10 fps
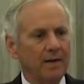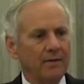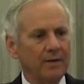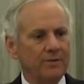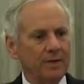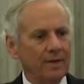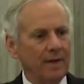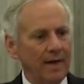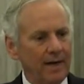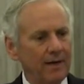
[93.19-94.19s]
they say,
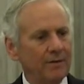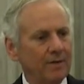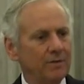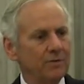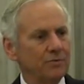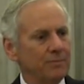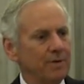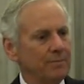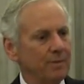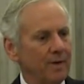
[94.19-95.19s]
how did those
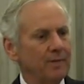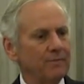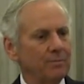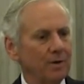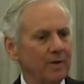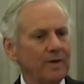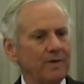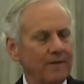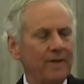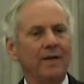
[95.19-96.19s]
people ever
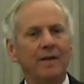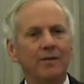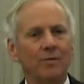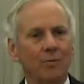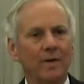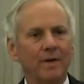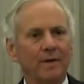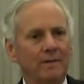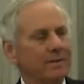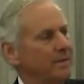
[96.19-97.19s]
believe any other way
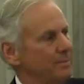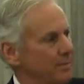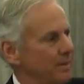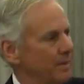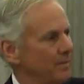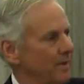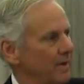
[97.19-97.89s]
than they believe?